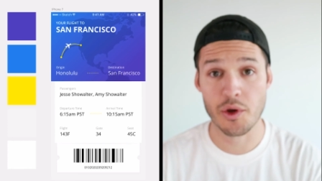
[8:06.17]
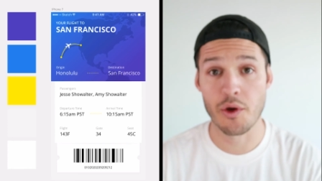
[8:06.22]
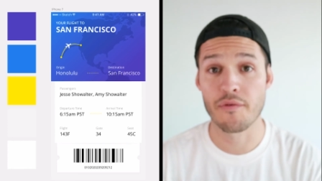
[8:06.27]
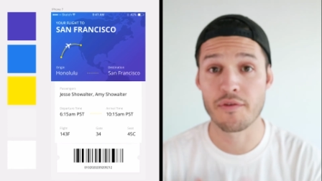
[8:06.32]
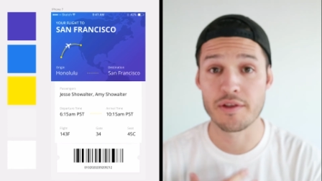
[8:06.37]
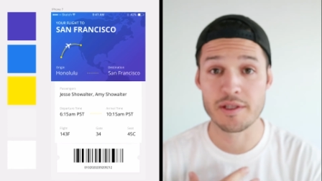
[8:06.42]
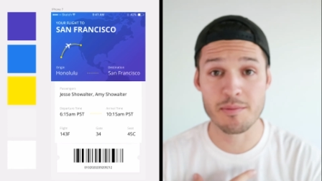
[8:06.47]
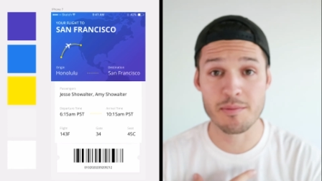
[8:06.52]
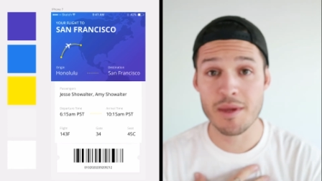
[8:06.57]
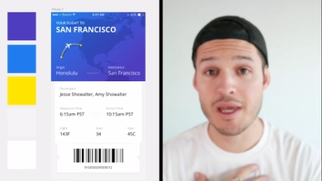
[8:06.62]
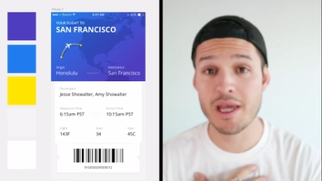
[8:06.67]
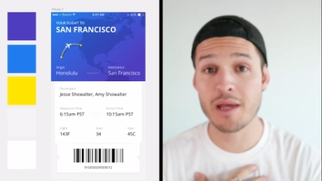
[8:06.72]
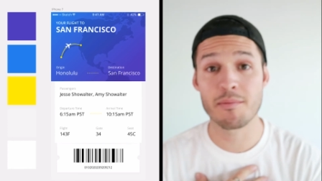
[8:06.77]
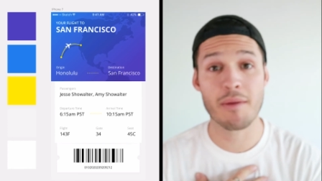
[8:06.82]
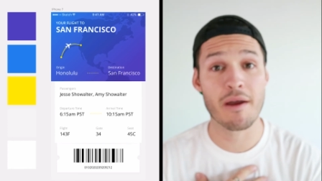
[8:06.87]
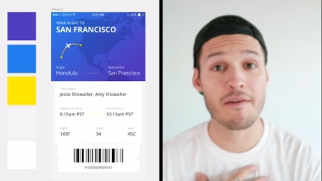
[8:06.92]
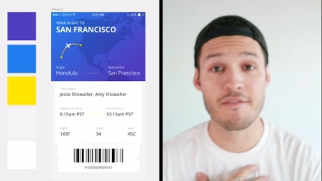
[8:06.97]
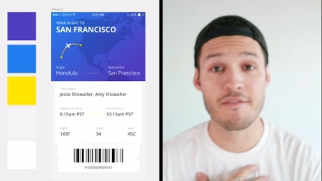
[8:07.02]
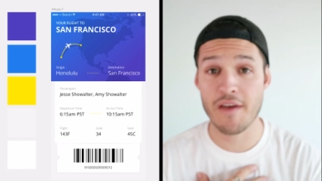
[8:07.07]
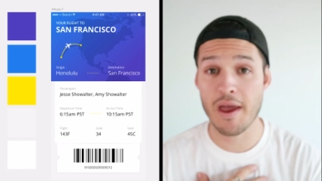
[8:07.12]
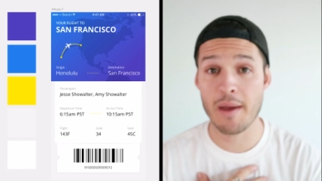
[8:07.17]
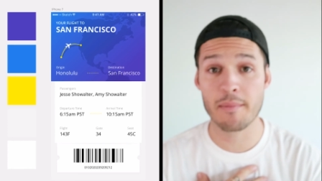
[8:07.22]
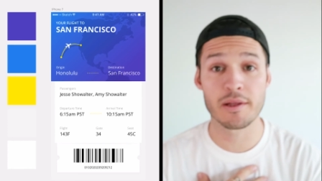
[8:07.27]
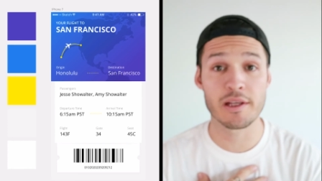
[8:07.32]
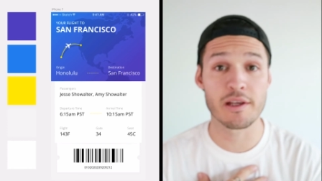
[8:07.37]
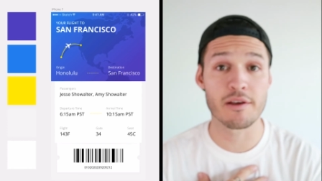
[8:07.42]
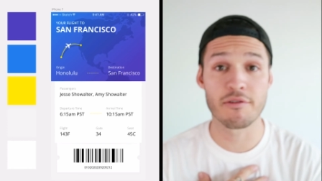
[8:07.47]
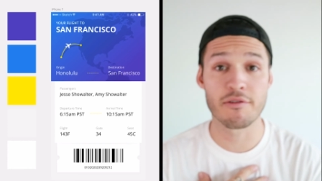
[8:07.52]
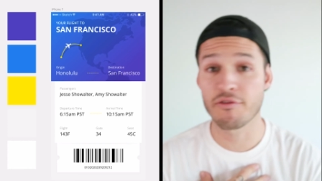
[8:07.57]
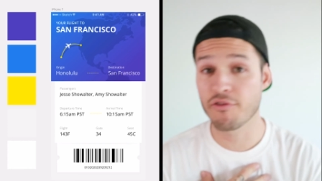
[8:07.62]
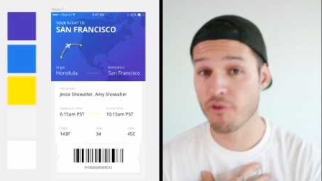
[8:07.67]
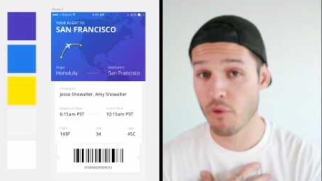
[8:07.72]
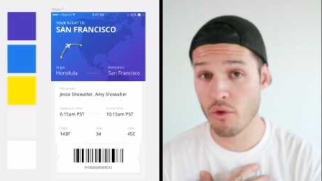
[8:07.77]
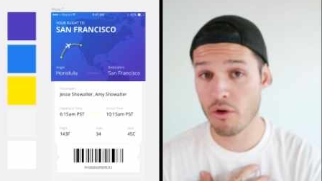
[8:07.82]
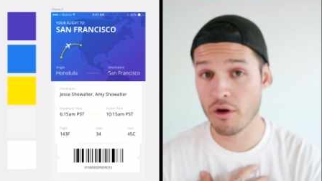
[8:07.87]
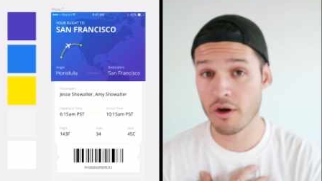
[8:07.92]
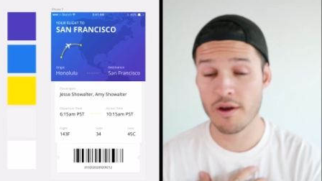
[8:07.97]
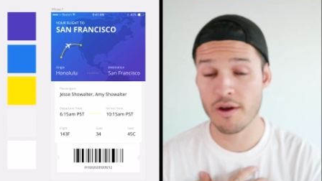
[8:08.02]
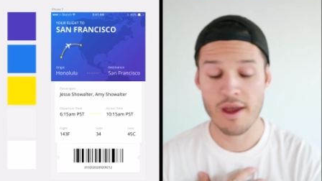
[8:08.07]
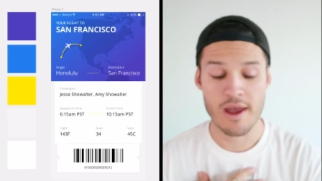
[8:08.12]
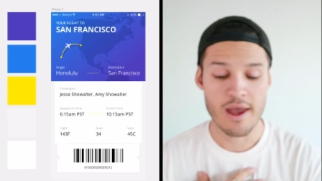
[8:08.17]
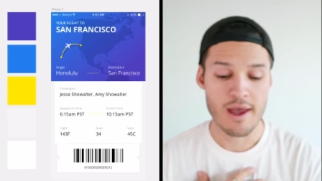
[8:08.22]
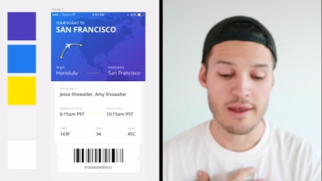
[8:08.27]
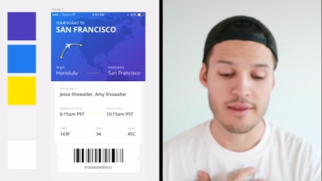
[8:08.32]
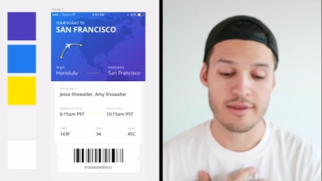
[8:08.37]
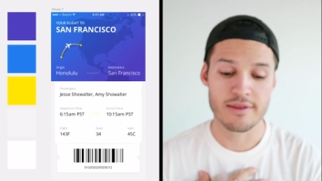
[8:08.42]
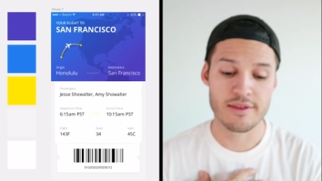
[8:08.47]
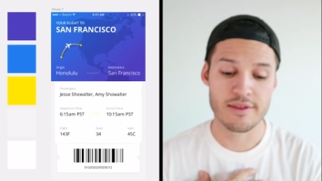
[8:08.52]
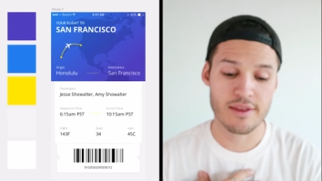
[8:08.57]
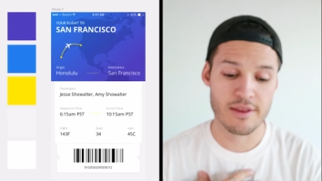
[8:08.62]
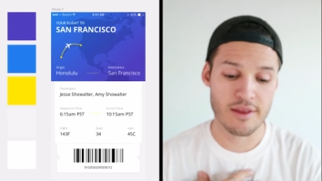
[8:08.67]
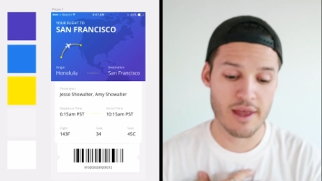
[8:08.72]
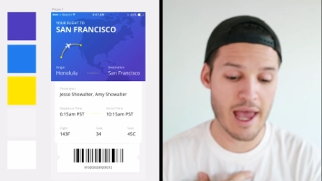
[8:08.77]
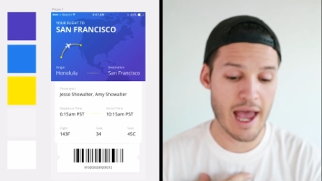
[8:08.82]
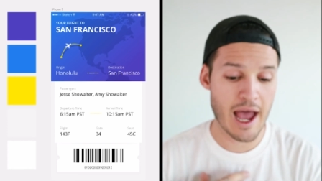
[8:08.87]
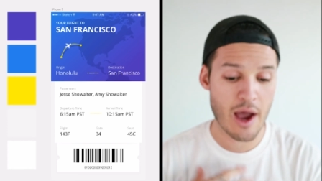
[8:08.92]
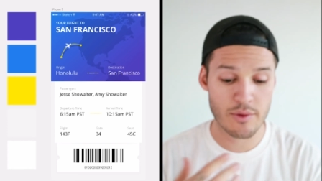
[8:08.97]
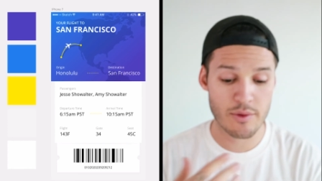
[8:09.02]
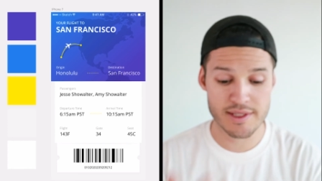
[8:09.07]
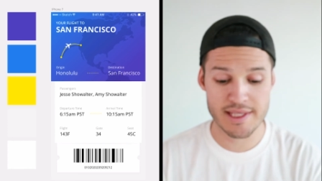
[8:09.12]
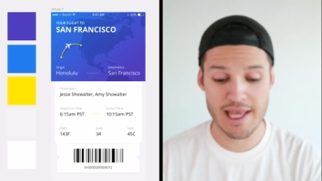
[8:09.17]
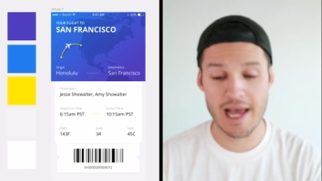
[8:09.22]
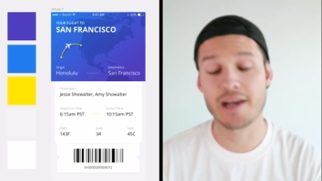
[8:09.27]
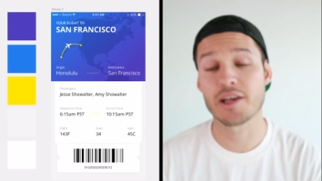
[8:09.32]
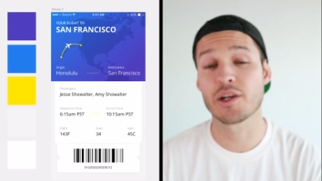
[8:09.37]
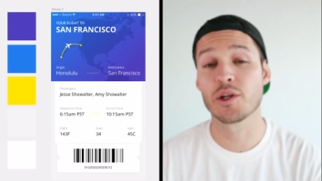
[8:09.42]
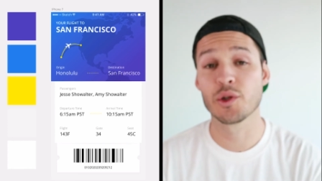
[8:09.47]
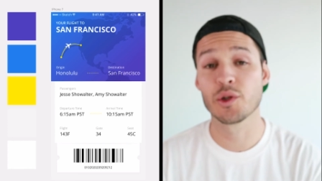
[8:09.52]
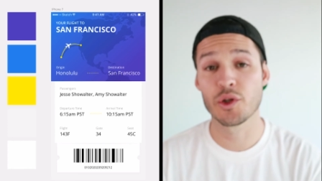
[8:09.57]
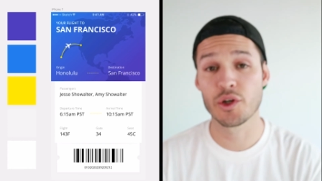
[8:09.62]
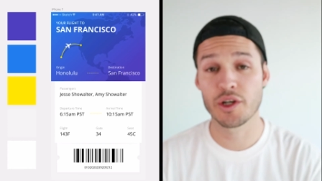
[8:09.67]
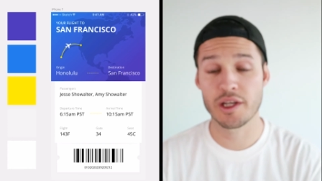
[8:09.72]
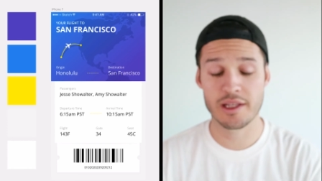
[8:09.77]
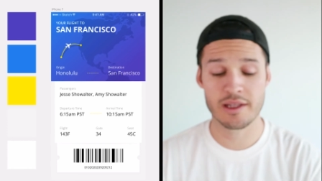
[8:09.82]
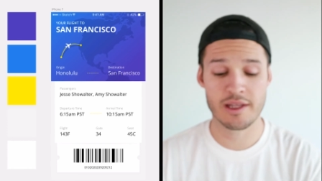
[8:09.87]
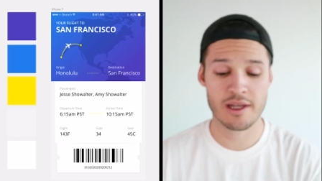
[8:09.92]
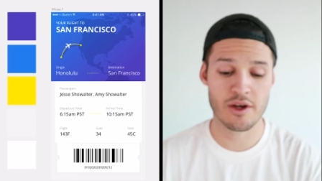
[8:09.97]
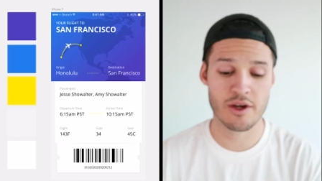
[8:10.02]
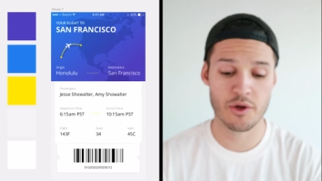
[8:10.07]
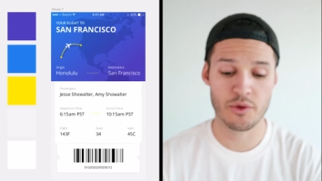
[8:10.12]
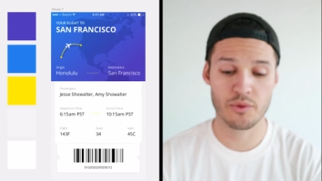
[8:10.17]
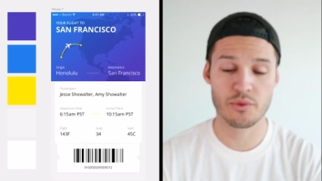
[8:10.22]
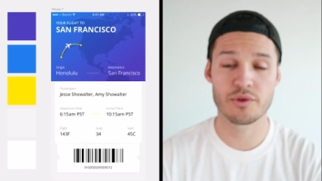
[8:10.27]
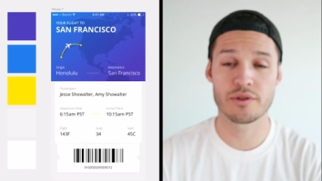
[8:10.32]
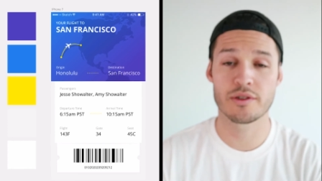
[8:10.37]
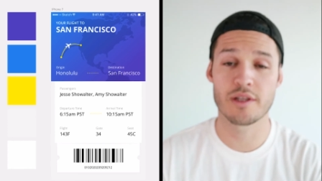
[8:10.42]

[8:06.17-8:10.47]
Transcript: So if it's me and my family of four, how is that gonna look in here?